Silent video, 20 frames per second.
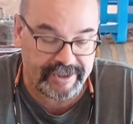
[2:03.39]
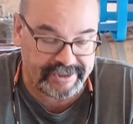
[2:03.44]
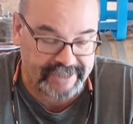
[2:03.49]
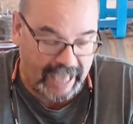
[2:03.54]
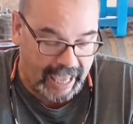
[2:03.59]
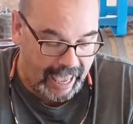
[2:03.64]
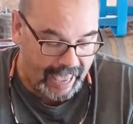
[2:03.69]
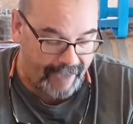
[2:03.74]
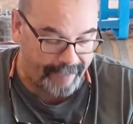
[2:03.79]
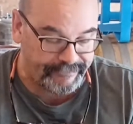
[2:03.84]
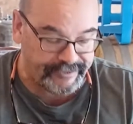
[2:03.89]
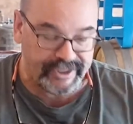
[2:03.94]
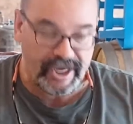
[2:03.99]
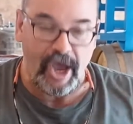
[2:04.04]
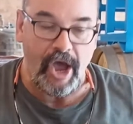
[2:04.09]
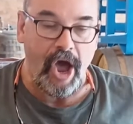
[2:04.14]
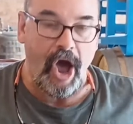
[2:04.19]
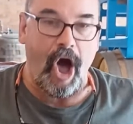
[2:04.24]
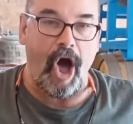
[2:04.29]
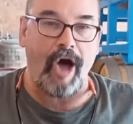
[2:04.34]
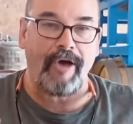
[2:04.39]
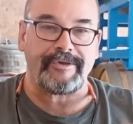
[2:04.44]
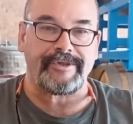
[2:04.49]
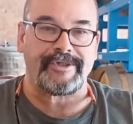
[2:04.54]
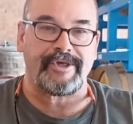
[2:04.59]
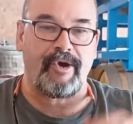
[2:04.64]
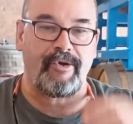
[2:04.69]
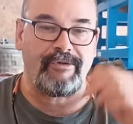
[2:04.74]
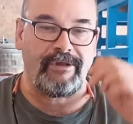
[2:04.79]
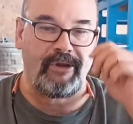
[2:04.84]
hops.
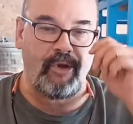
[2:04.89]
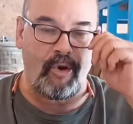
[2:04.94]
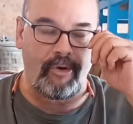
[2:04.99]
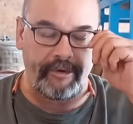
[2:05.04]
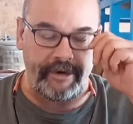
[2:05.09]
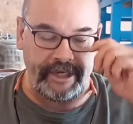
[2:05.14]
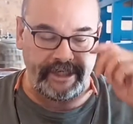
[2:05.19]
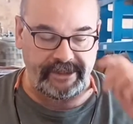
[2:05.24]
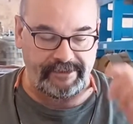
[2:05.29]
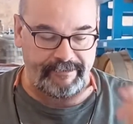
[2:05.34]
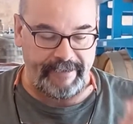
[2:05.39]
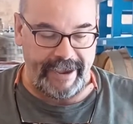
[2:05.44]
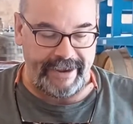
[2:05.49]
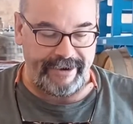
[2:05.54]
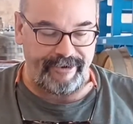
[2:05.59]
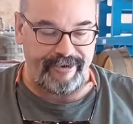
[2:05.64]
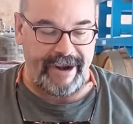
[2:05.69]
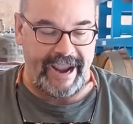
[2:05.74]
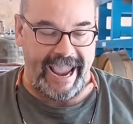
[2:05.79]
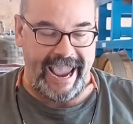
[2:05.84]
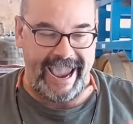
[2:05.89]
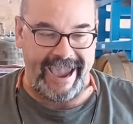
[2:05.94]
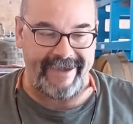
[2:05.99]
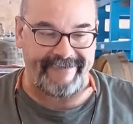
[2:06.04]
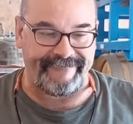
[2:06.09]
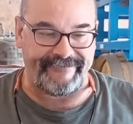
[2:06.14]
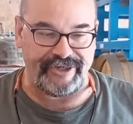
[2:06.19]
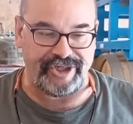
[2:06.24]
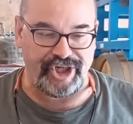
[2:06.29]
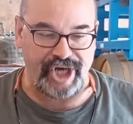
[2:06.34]
Also, Lori's better
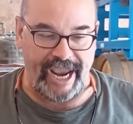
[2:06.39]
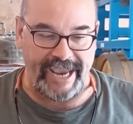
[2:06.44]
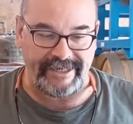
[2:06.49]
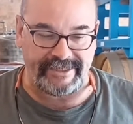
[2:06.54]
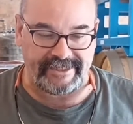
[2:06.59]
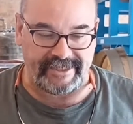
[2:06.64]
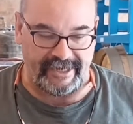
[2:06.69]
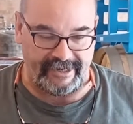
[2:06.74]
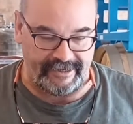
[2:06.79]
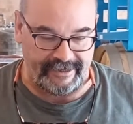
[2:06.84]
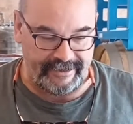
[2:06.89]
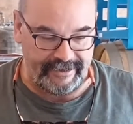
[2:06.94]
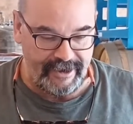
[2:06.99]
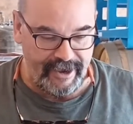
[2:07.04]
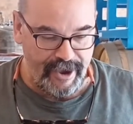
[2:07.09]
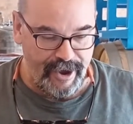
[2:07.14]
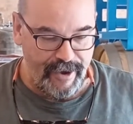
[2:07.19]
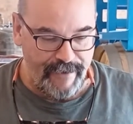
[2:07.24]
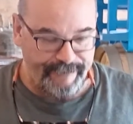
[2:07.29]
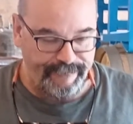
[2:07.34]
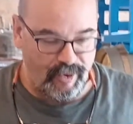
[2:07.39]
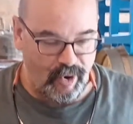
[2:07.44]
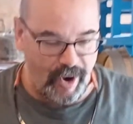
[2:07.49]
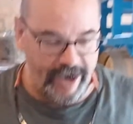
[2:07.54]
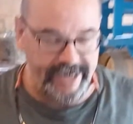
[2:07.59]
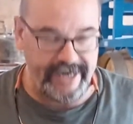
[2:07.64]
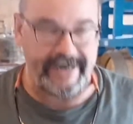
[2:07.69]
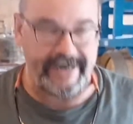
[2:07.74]
half, Jason, pointed